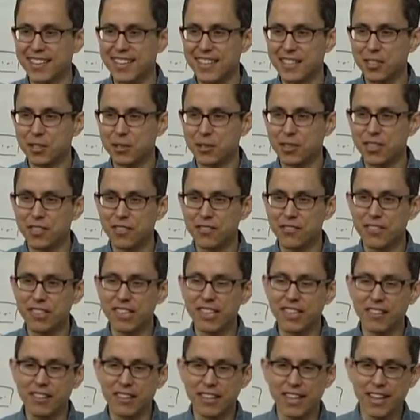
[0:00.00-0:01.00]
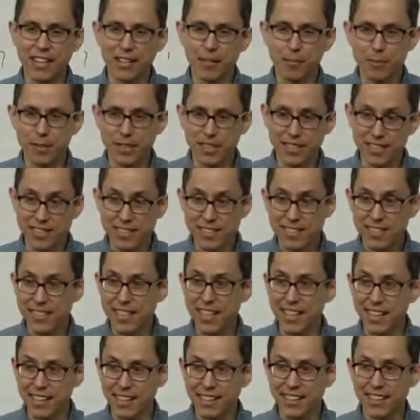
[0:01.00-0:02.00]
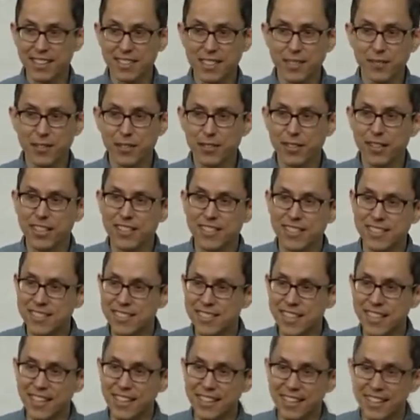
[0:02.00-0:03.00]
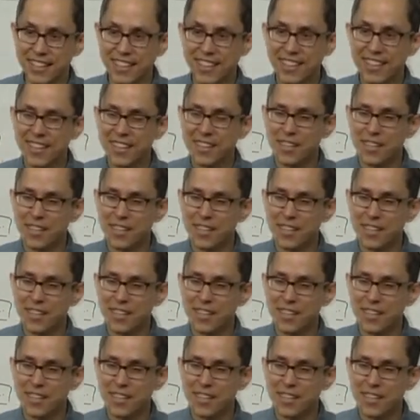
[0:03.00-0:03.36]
and you're trying to figure out how to be in sync, because if you're not in sync,